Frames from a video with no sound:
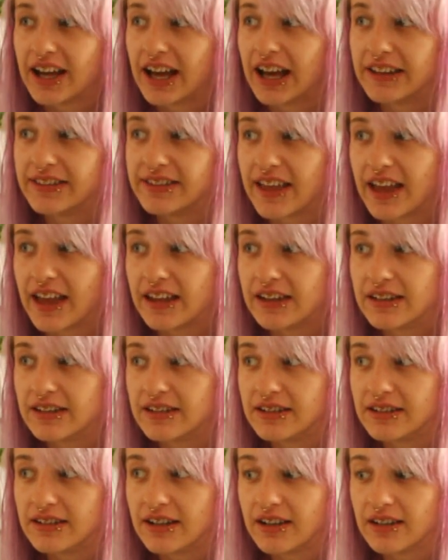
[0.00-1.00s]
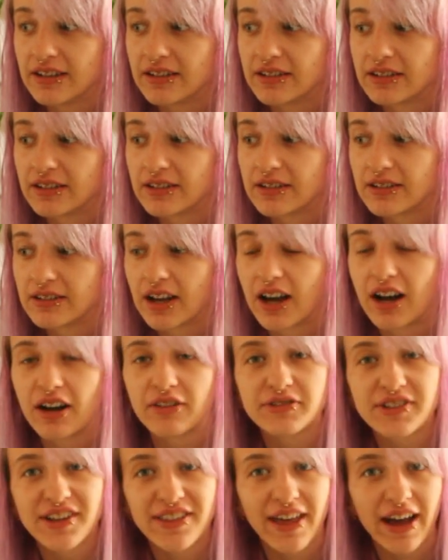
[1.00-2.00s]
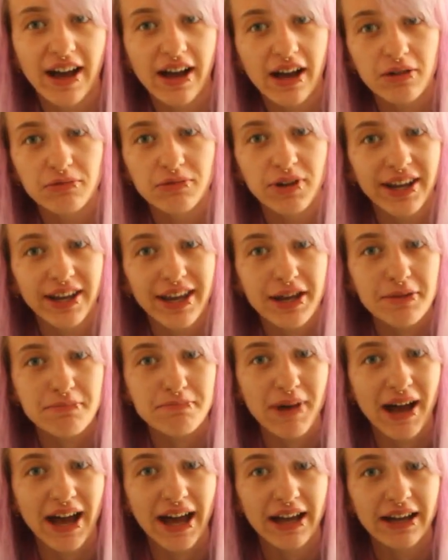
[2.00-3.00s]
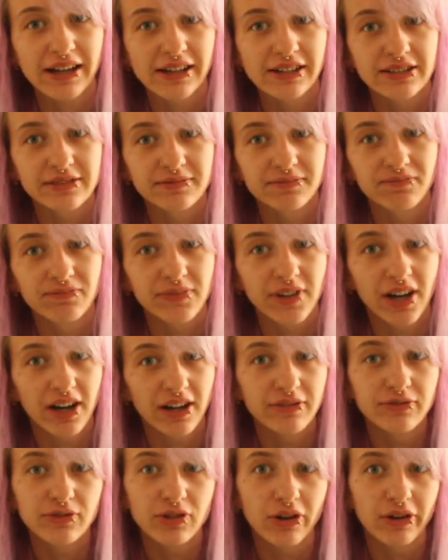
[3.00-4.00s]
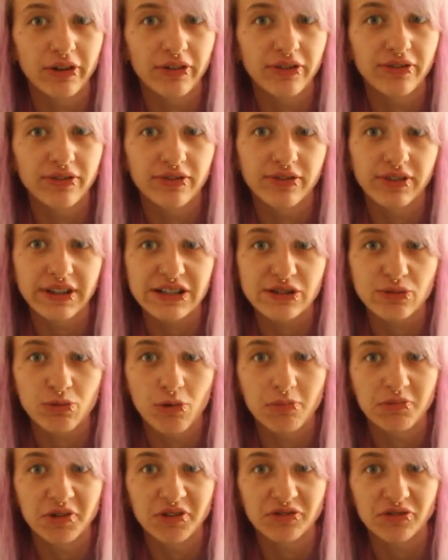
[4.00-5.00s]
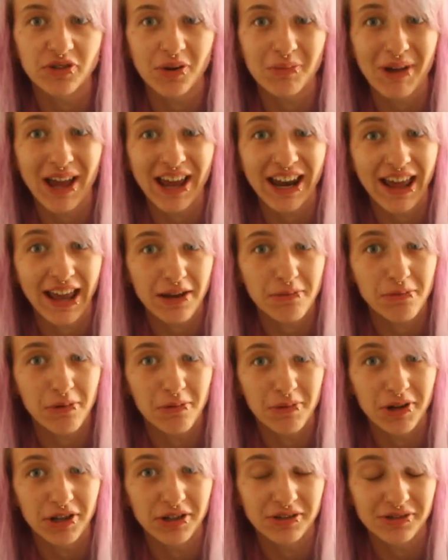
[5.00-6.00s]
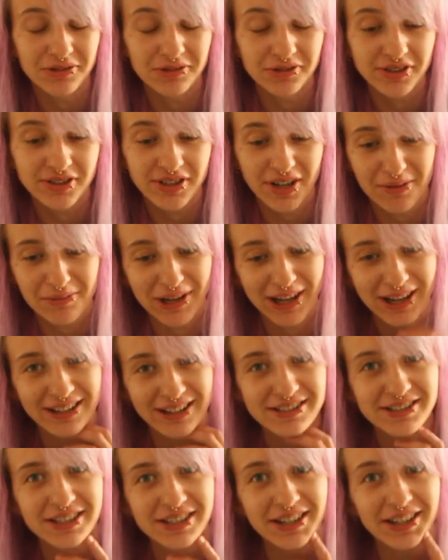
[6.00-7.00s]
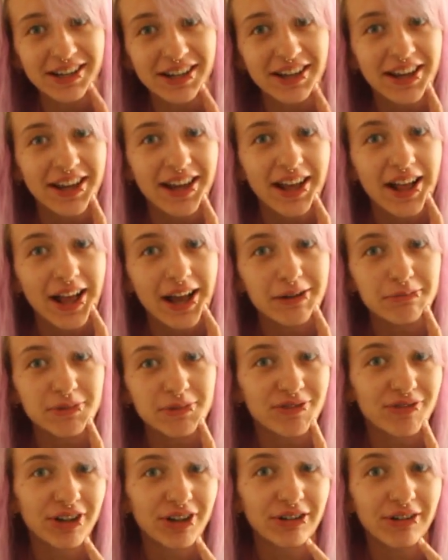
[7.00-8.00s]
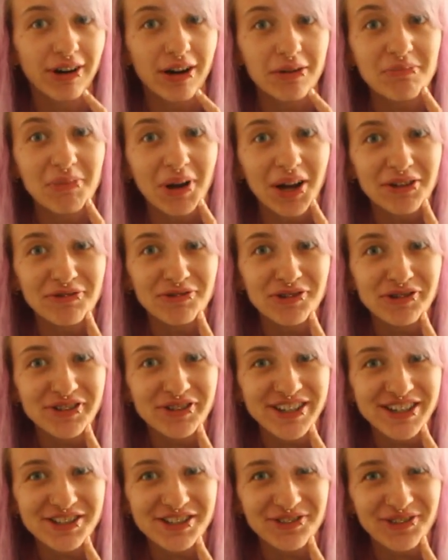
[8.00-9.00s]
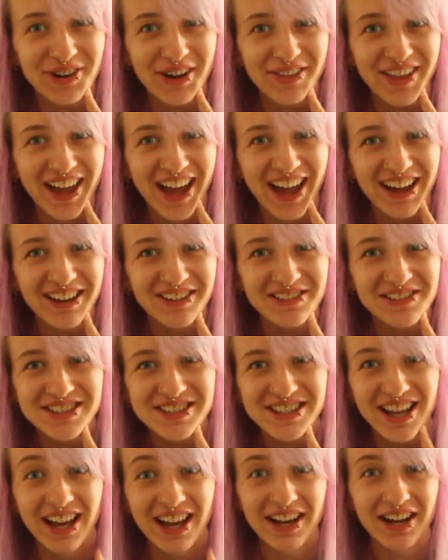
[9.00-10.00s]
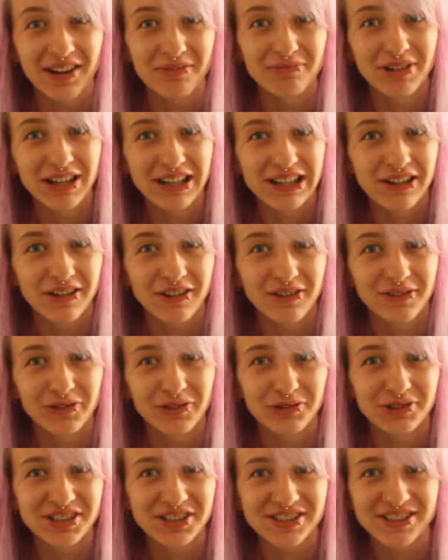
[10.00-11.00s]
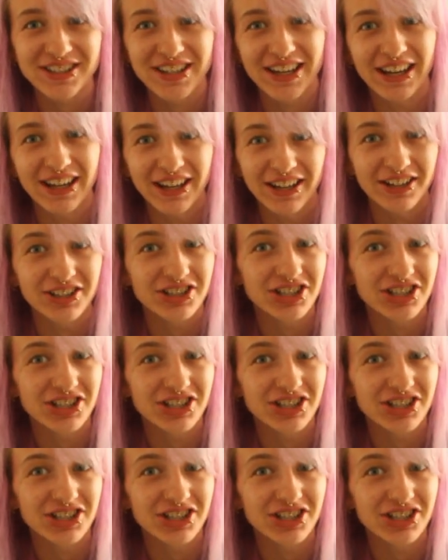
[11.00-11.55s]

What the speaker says: And then after that, when I get back, I've got this woman from Enablement who's coming to help me figure out my routines around the house, and I'm really looking forward to seeing her.